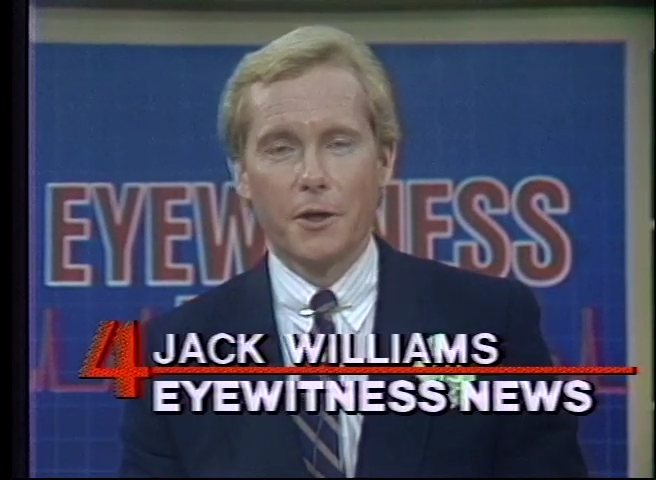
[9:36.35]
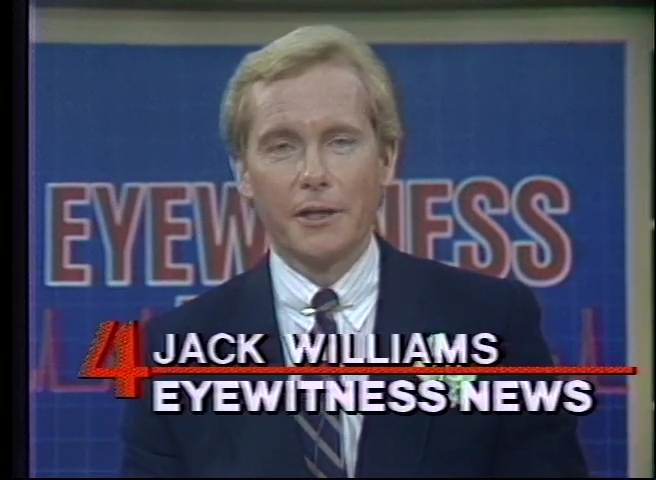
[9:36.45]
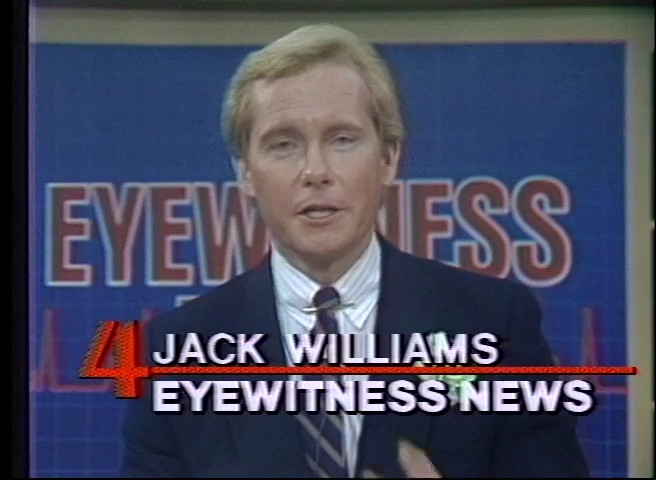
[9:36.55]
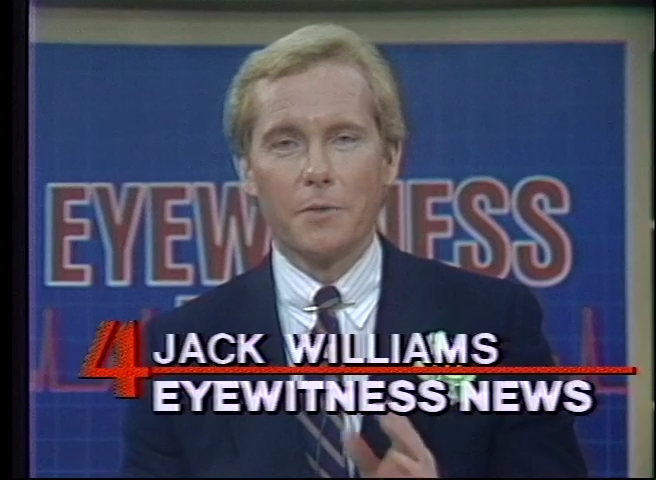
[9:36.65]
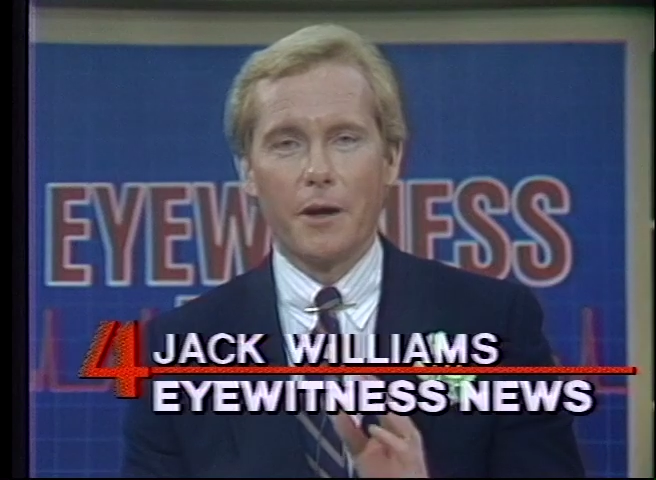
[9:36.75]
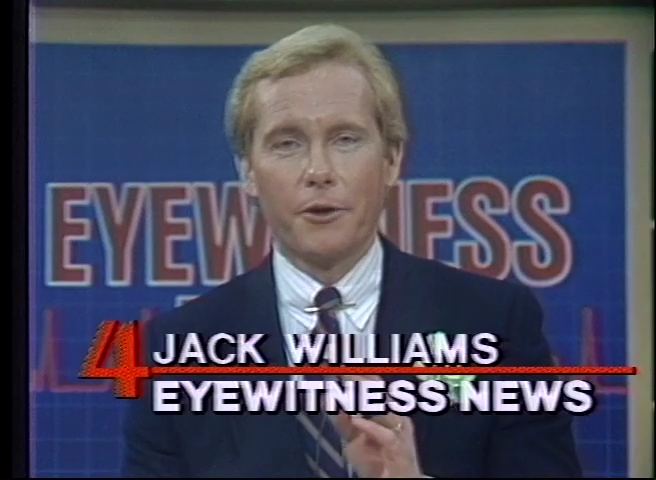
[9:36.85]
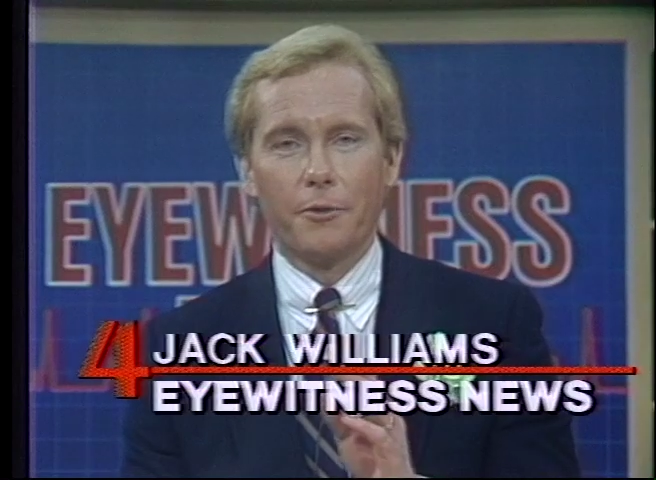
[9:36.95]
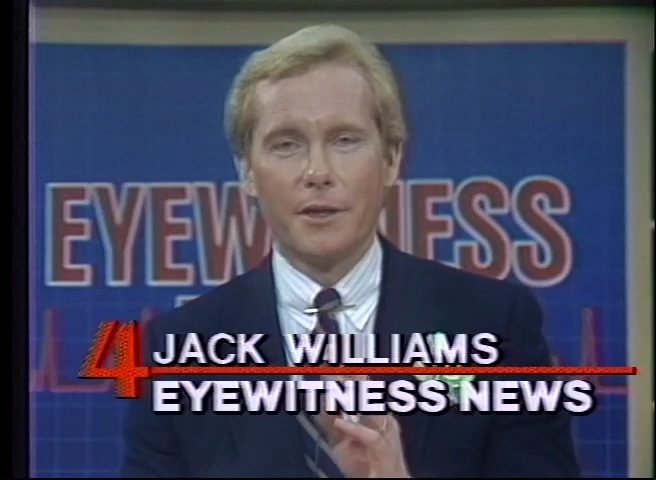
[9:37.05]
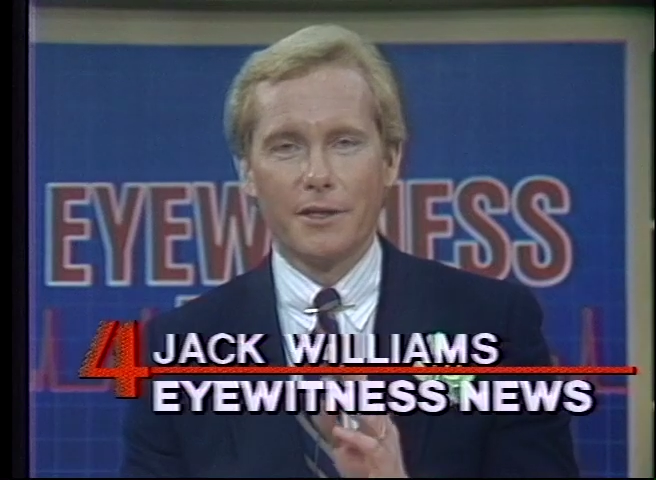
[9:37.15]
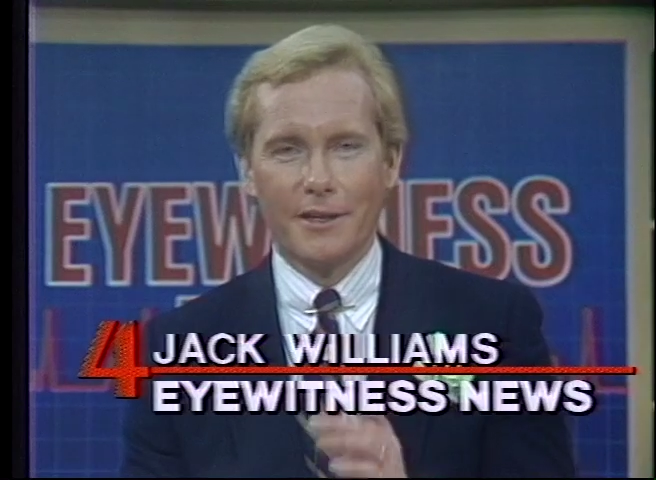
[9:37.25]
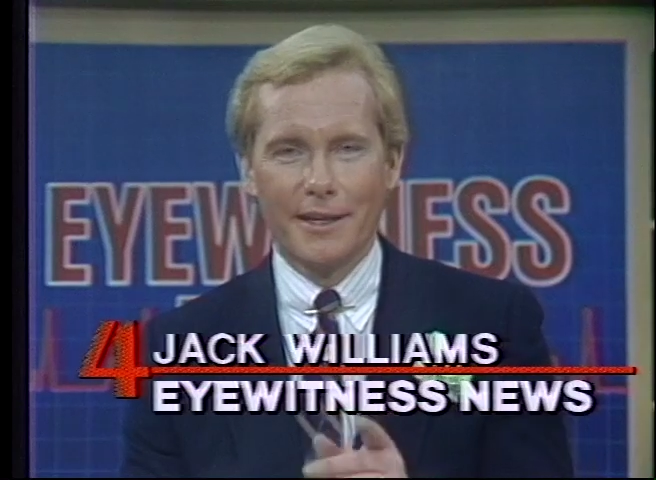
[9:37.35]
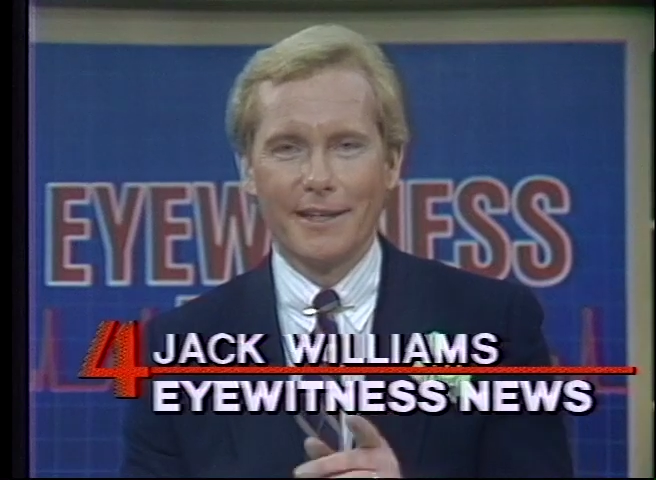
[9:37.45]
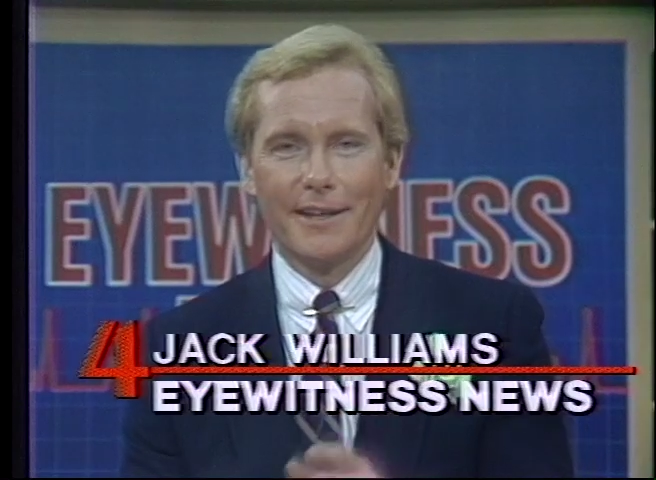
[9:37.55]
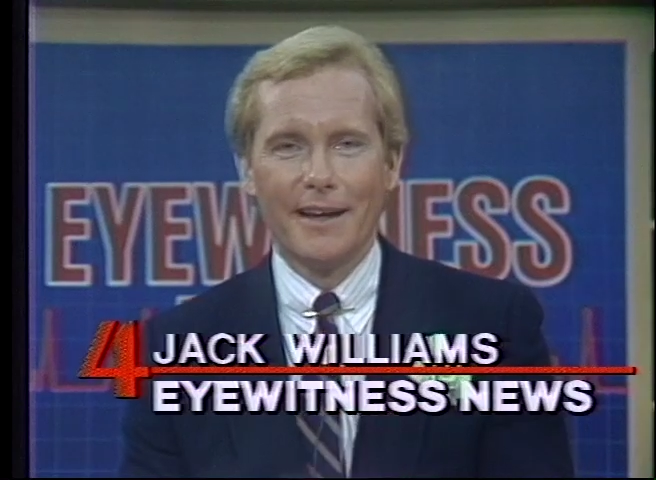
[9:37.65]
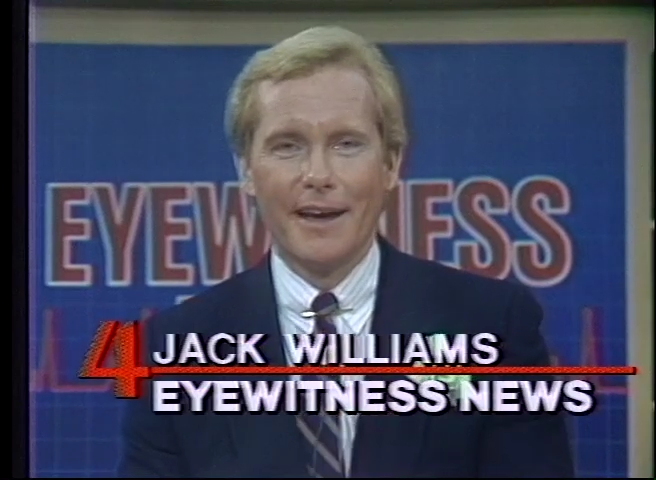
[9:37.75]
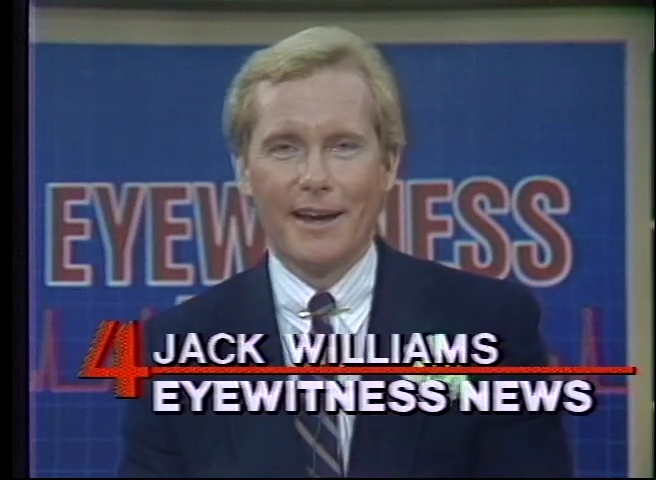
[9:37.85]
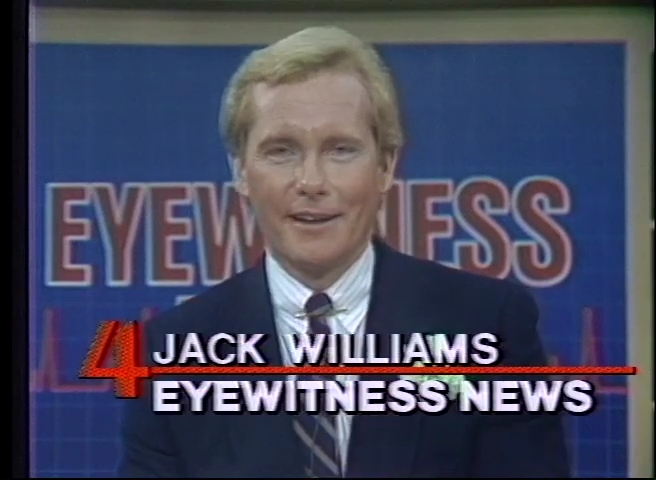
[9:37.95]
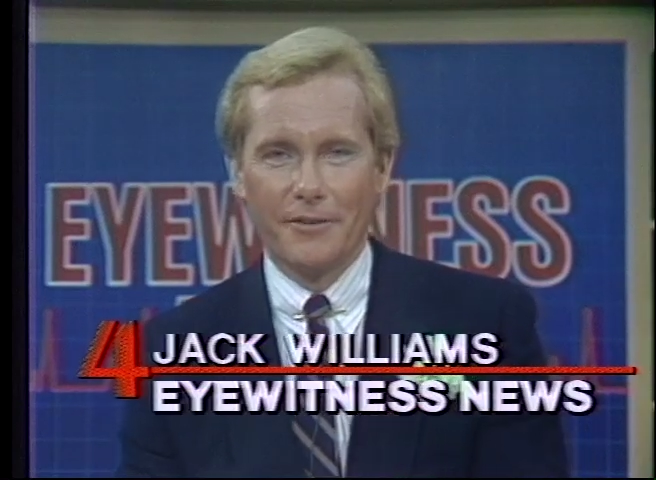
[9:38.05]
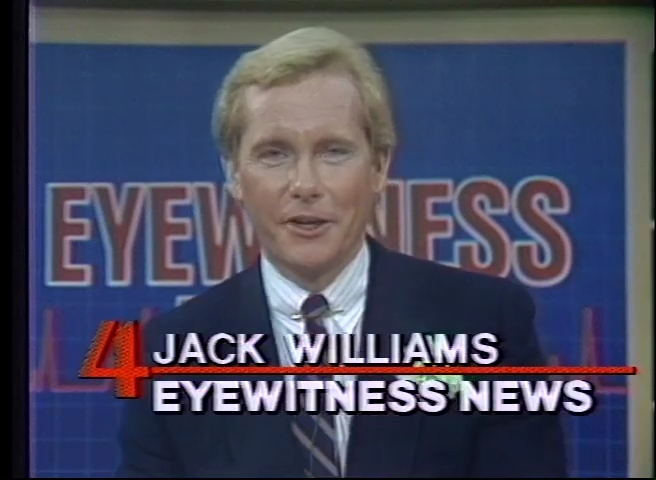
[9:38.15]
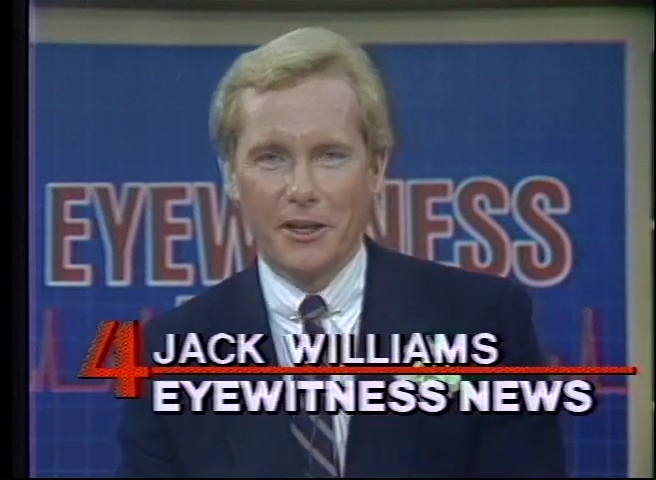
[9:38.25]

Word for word: Join Liz Walker and me tonight at eleven